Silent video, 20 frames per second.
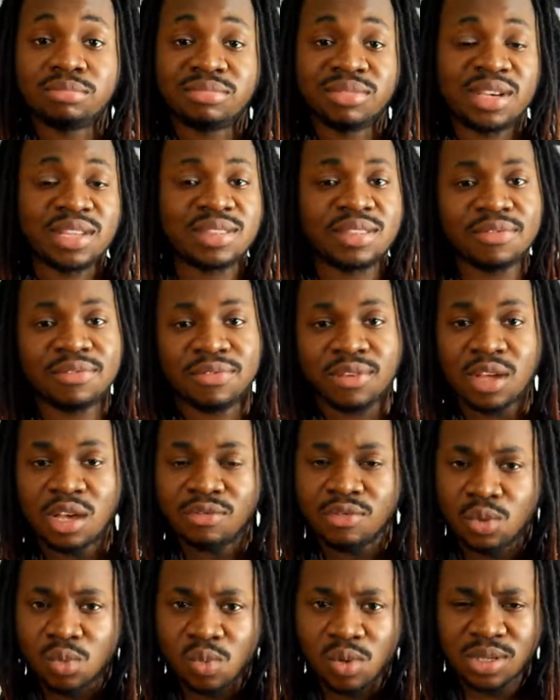Get the
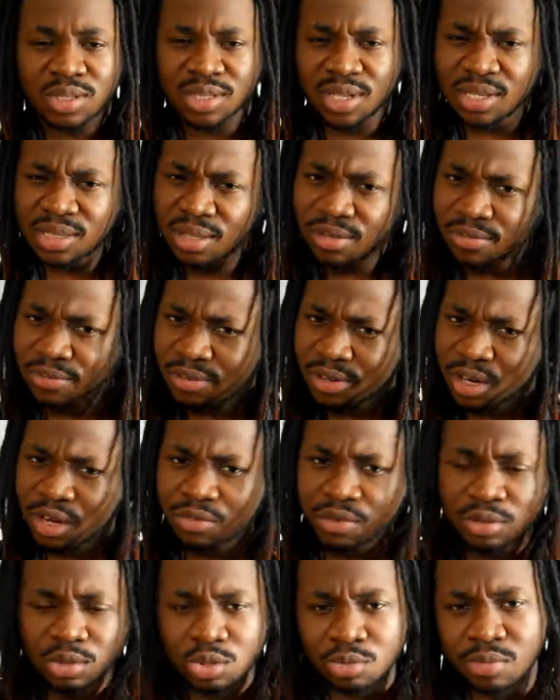flavored ones. Get the
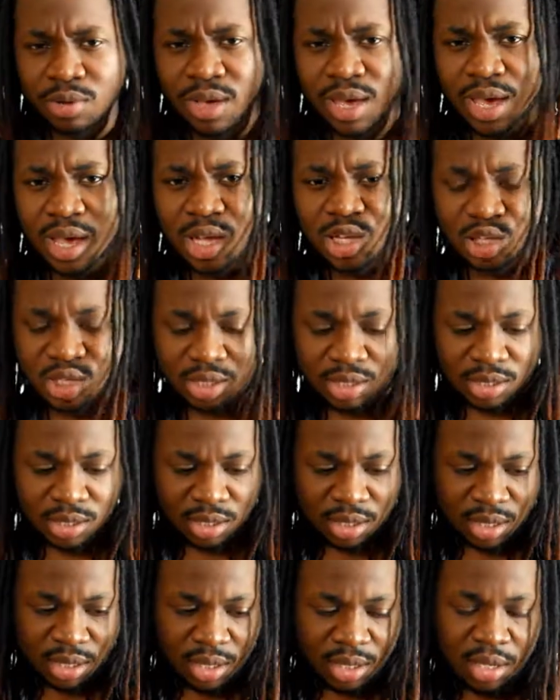flavored lubrication.
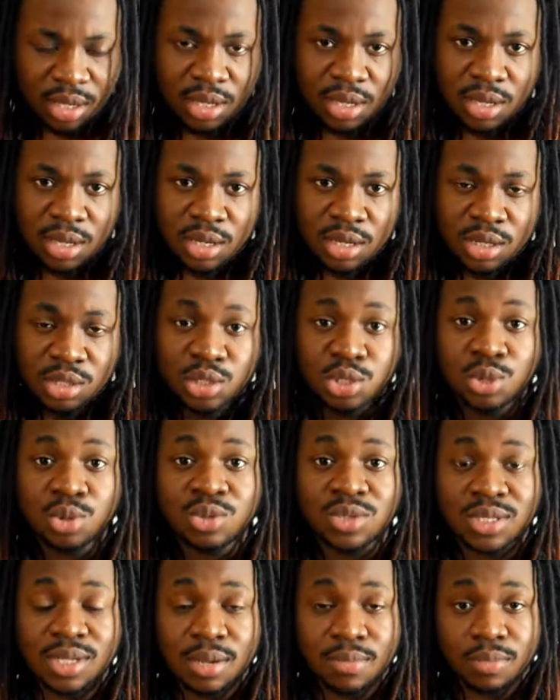Do
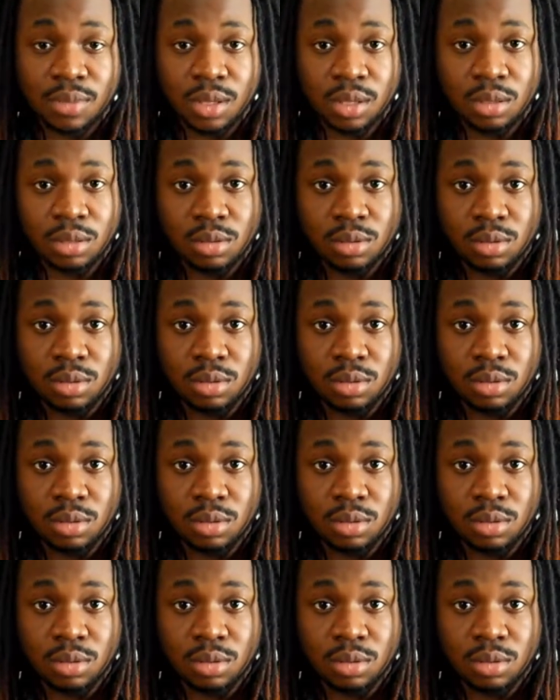something.